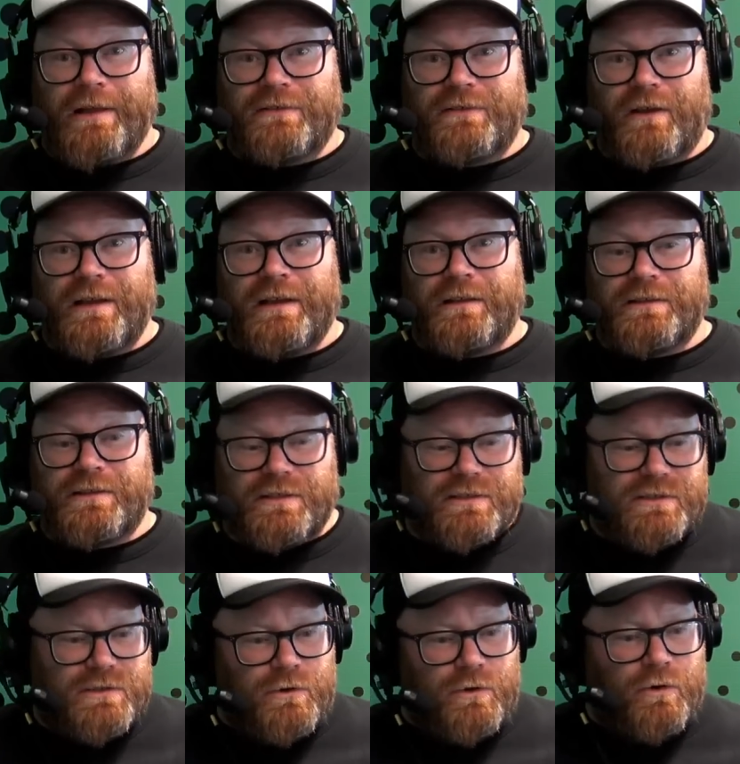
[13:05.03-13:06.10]
So English's
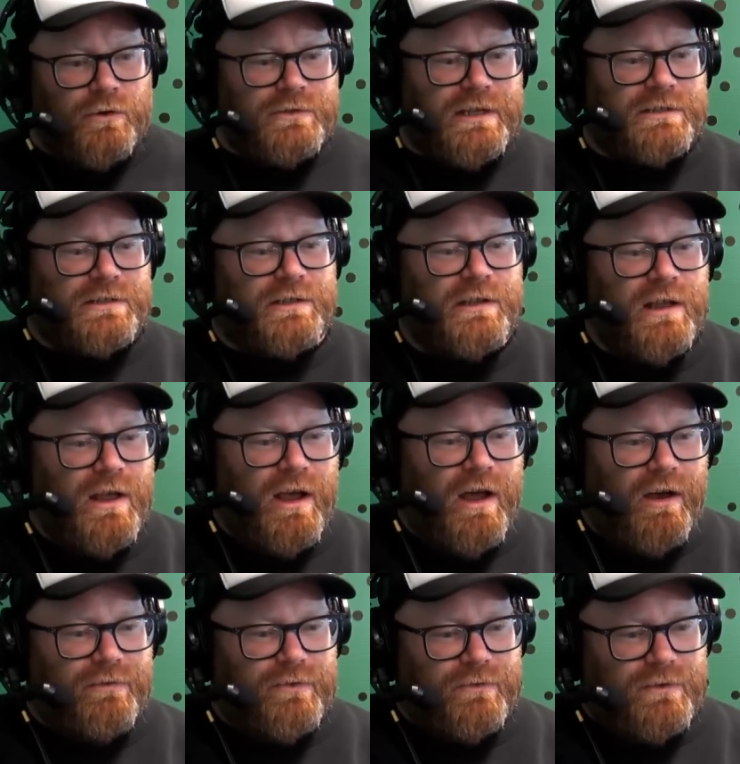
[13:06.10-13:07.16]
scores, actually,
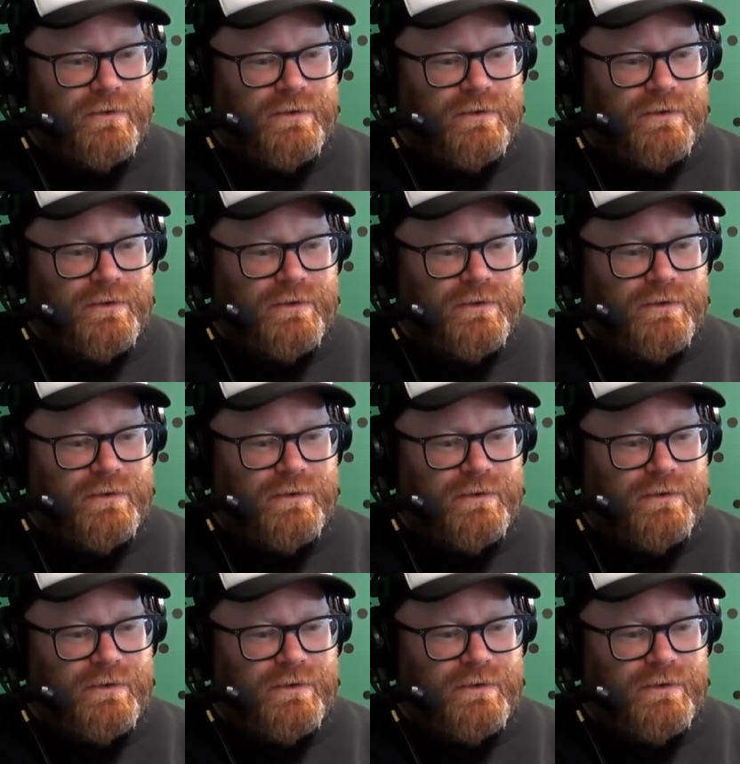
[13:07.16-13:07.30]
I've